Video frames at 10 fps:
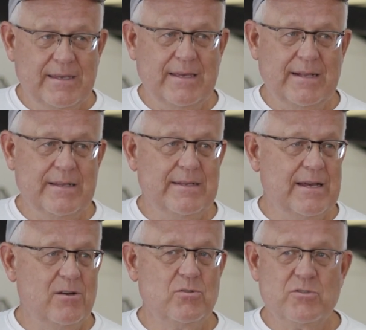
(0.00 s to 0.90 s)
Get on
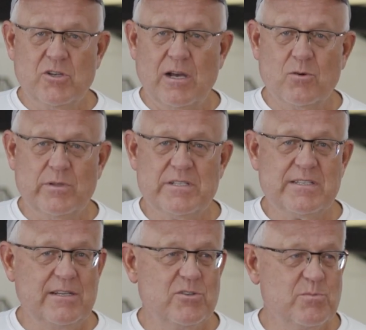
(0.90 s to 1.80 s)
down, talk with a
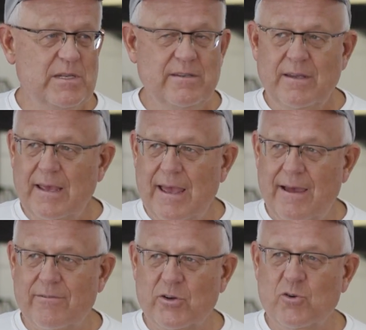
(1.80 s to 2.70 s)
salesman,
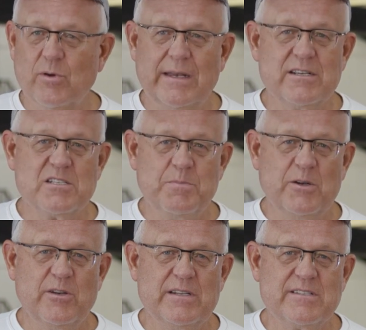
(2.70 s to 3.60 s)
have a great
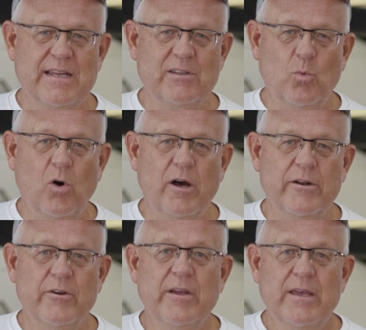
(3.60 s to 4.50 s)
experience on the
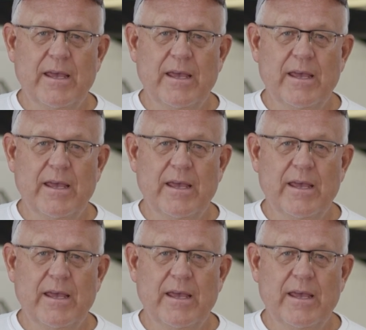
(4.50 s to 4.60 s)
water,